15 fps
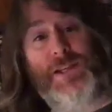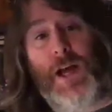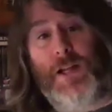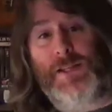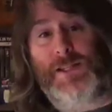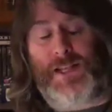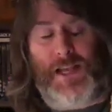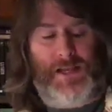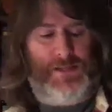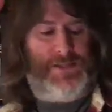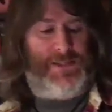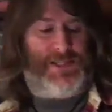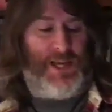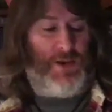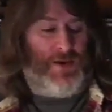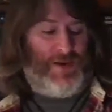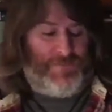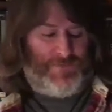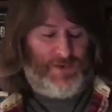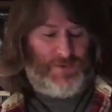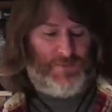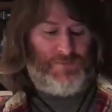answer. So
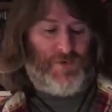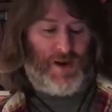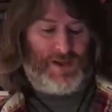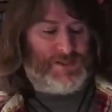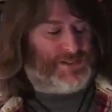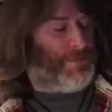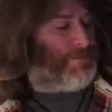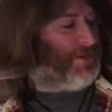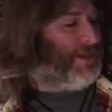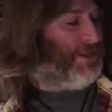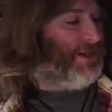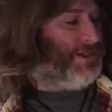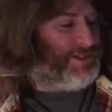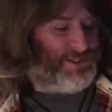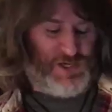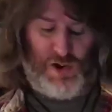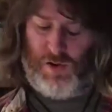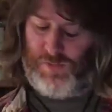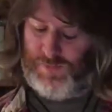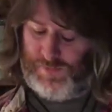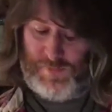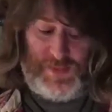if you write something that's not
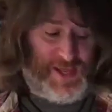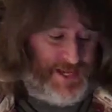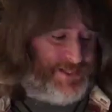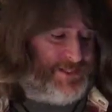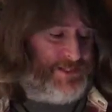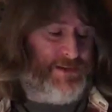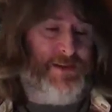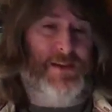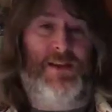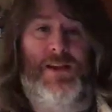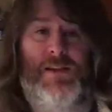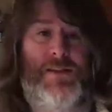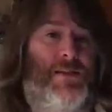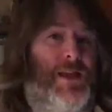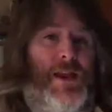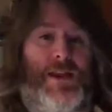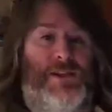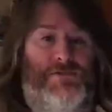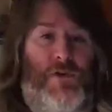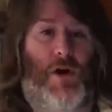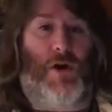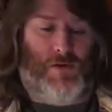this, then
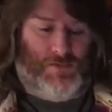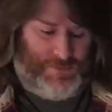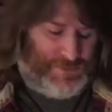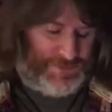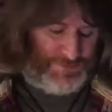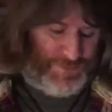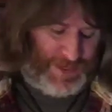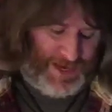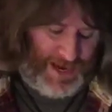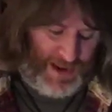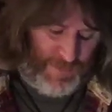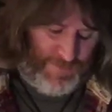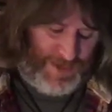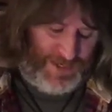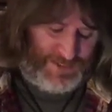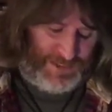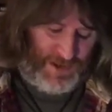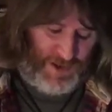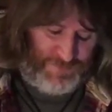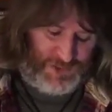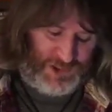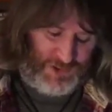it's wrong. Doesn't matter how many
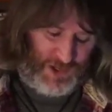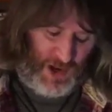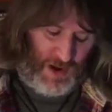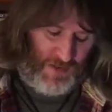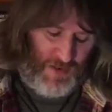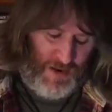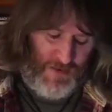times you go,